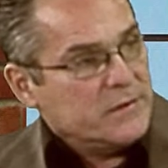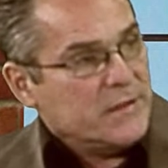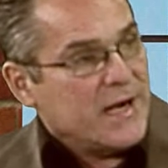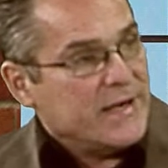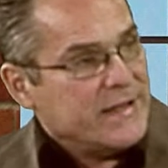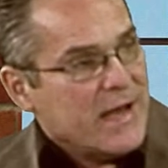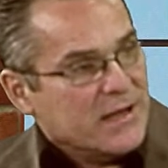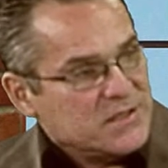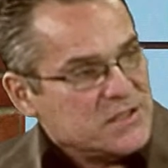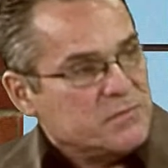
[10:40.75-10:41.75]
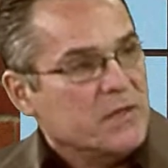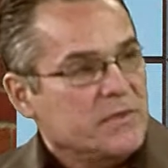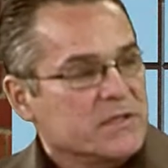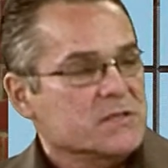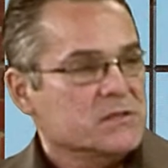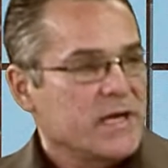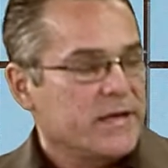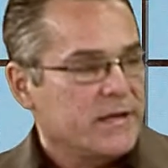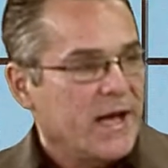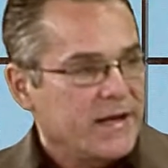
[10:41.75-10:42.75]
ideologies, but because those
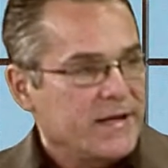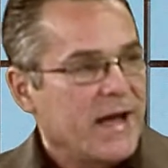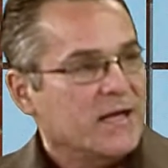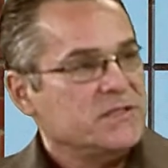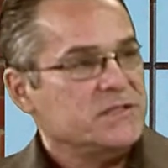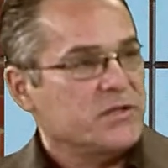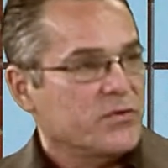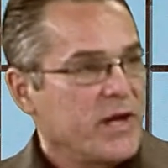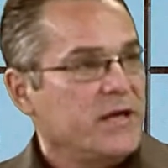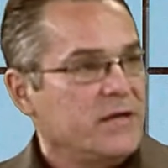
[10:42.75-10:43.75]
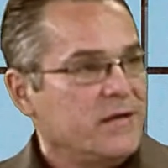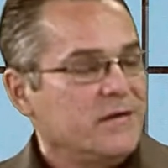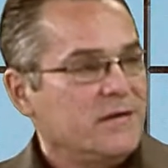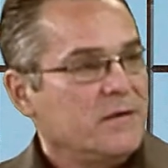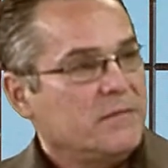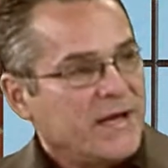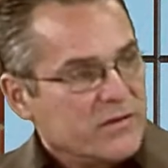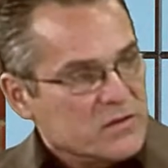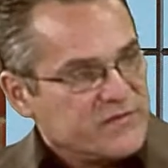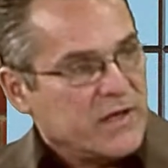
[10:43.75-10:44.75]
ideologies created by
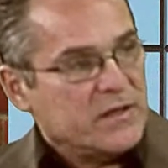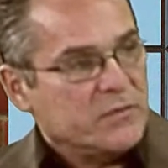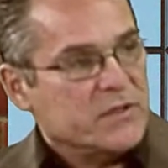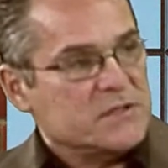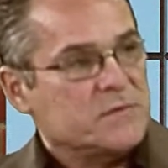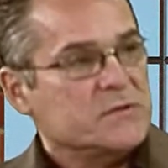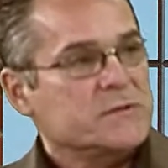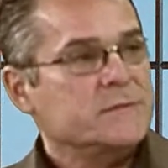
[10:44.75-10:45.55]
those founding principles.